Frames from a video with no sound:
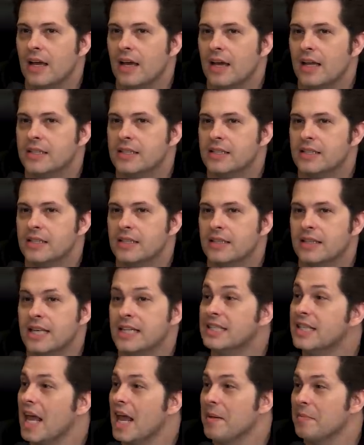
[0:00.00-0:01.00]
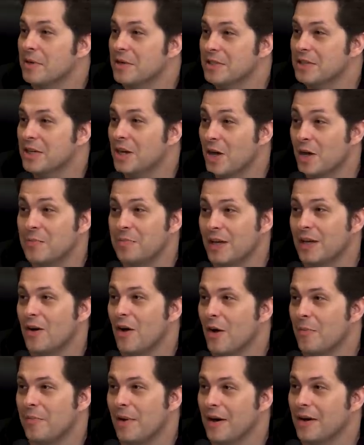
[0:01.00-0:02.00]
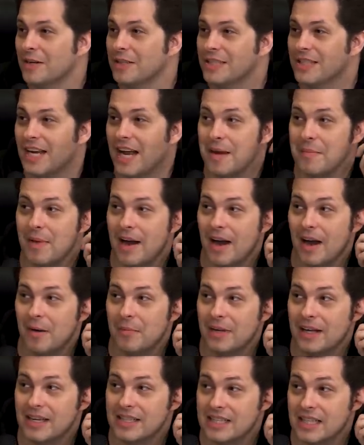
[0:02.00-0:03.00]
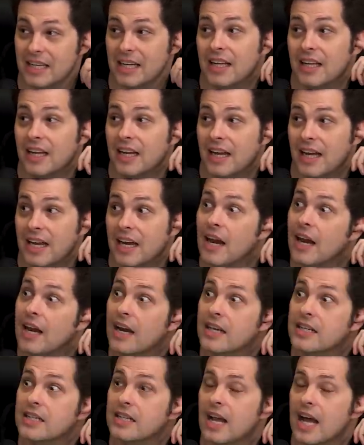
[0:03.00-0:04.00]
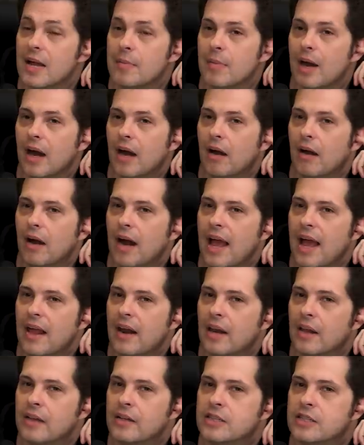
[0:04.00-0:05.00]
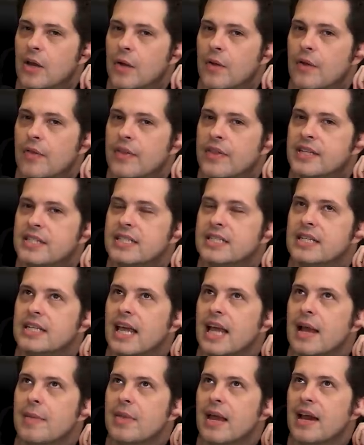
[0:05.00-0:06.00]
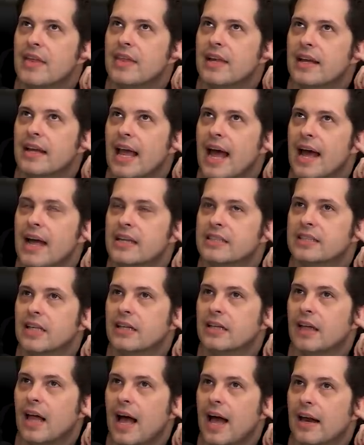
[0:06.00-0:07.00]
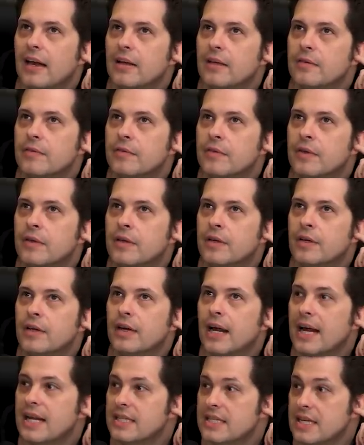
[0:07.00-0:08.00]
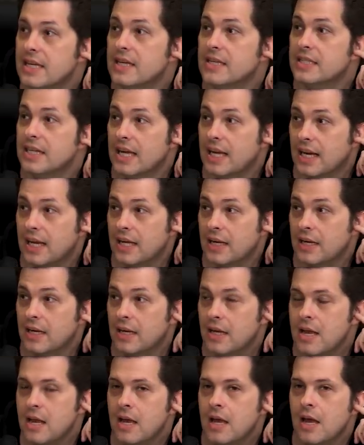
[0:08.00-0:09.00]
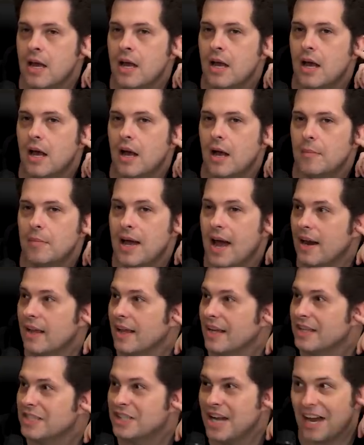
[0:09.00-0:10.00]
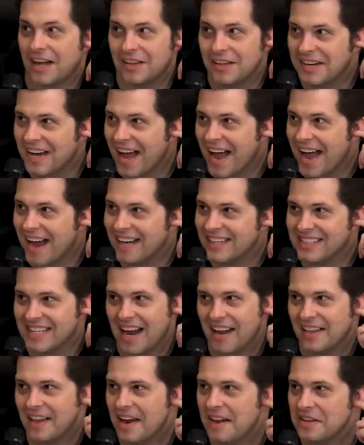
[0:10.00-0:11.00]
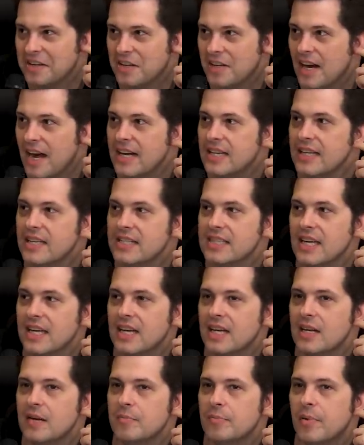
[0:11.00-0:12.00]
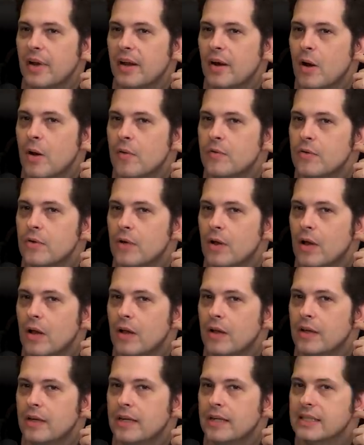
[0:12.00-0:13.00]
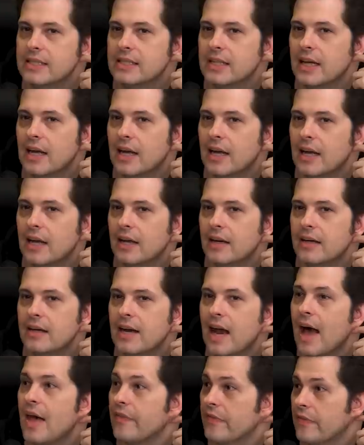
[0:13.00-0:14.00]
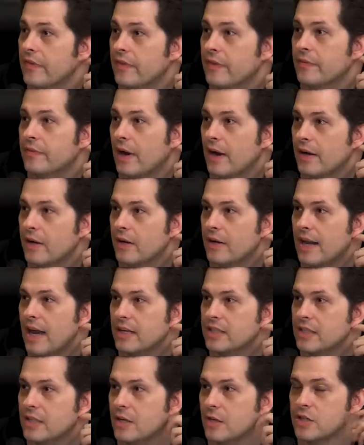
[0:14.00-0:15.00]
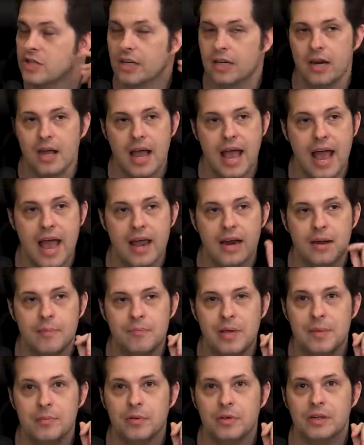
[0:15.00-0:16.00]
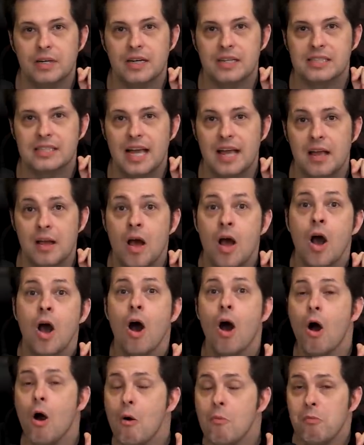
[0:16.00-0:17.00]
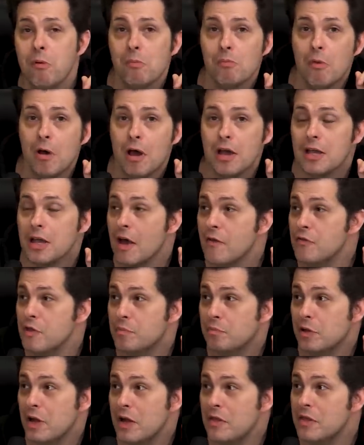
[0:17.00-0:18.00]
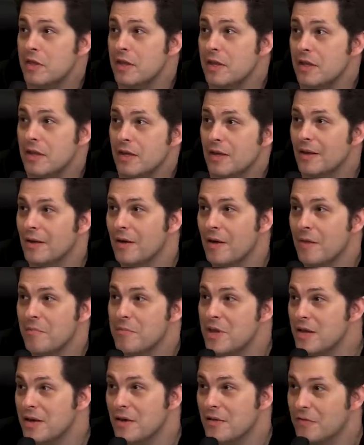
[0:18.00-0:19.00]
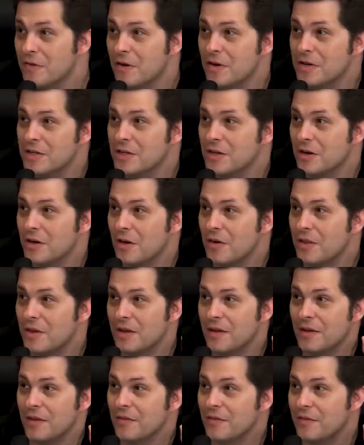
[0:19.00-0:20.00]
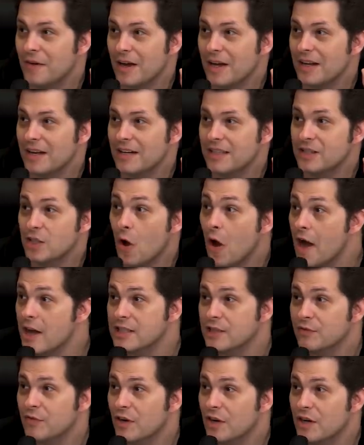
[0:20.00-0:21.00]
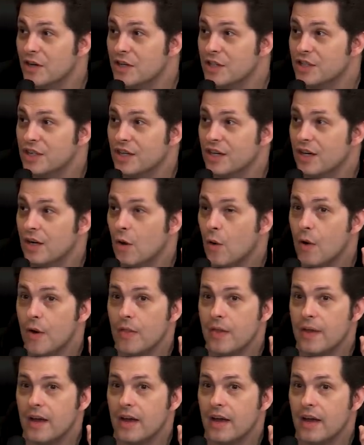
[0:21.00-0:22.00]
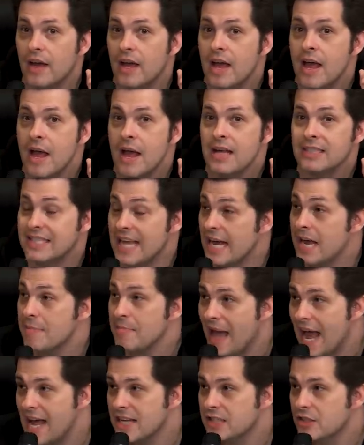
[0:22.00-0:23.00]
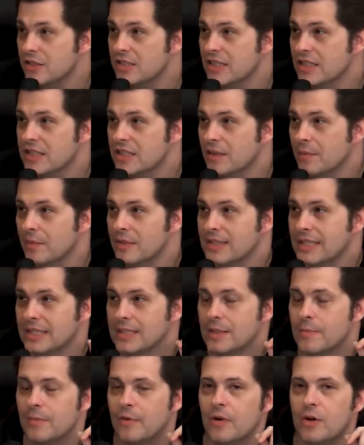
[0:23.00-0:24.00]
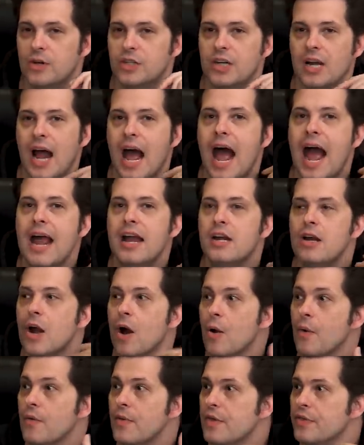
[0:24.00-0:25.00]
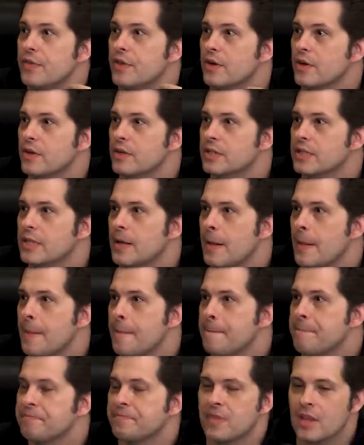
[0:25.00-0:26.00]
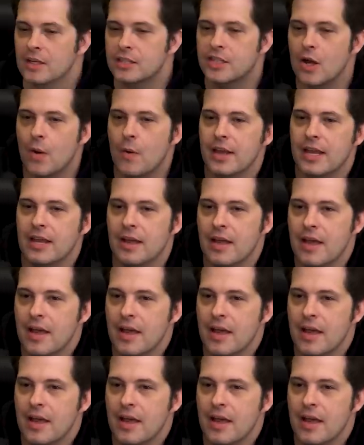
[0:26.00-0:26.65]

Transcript: it's this game could, could be called Bart's Nightmare because it it, it, it is a nightmare, and right. so this is a game that I think has a lot of good ideas in it. Um, kind of like Jekyll and Hyde, it's got a lot of good ideas in it, but overall, it's uh, not very good execution. And people are going to say, oh, but Mike, have you played the Amiga version or the fucking DOS version or the Sega Master System, System version? I know that there's. So